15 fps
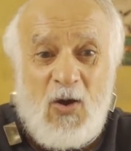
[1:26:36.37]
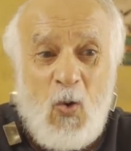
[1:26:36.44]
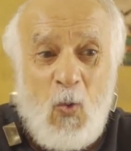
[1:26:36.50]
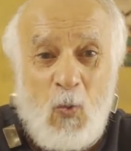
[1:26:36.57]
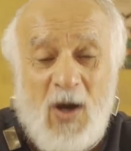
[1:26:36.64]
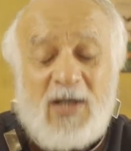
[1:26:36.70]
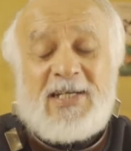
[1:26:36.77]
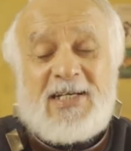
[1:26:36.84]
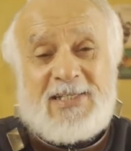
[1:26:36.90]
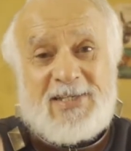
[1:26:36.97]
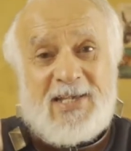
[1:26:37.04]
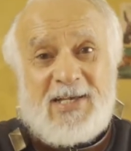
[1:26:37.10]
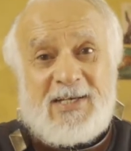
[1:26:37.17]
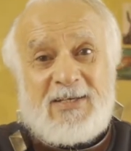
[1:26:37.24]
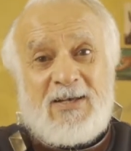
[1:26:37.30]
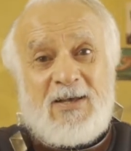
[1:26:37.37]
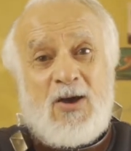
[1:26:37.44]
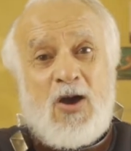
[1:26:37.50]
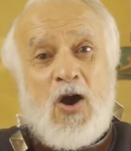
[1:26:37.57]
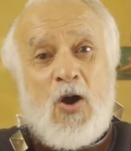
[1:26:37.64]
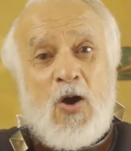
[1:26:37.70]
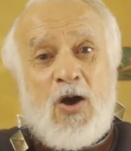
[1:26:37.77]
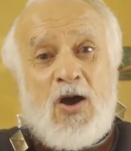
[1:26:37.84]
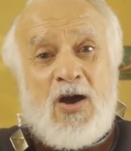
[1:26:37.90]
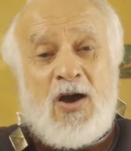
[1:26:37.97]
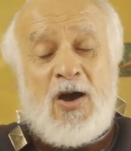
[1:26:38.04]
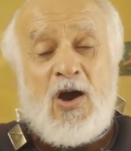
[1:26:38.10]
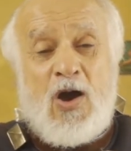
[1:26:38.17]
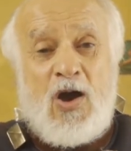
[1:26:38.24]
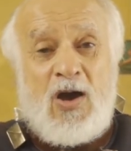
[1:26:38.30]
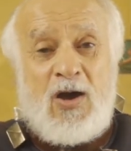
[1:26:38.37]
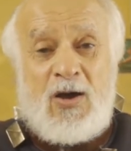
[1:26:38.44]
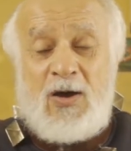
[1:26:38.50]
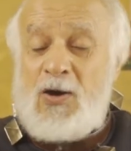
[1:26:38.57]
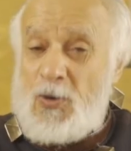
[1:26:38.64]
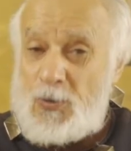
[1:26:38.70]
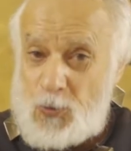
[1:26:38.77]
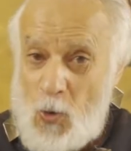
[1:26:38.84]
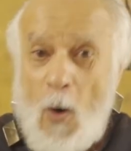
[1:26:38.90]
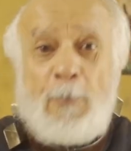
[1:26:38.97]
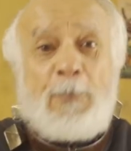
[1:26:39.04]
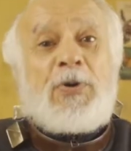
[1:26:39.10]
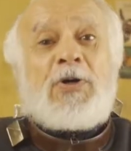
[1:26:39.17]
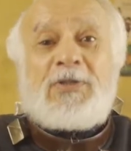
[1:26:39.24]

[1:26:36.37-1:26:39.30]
One is a rope,